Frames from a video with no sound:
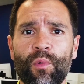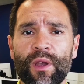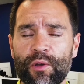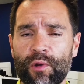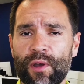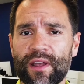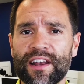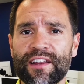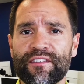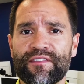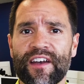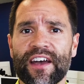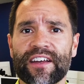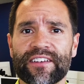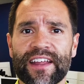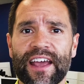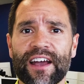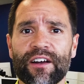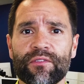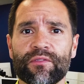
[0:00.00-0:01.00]
We quickly
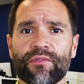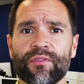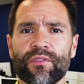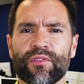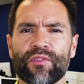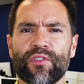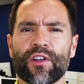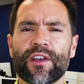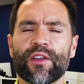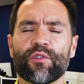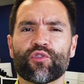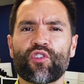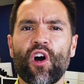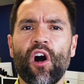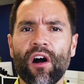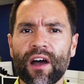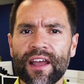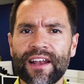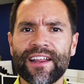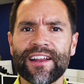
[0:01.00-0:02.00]
found out that it was
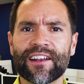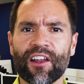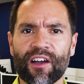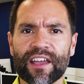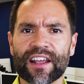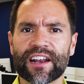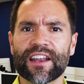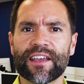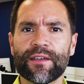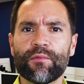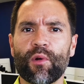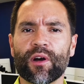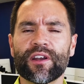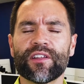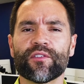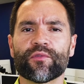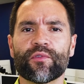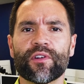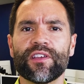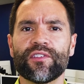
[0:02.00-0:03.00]
highly likely one
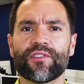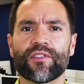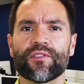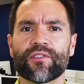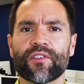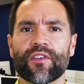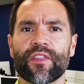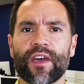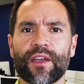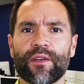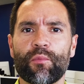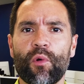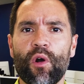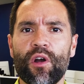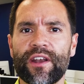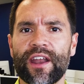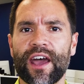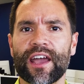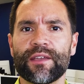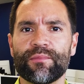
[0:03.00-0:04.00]
of the reasons that they
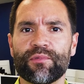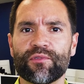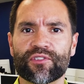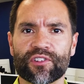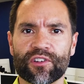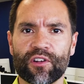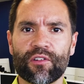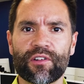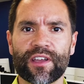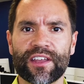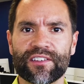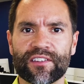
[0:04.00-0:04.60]
weren't able to log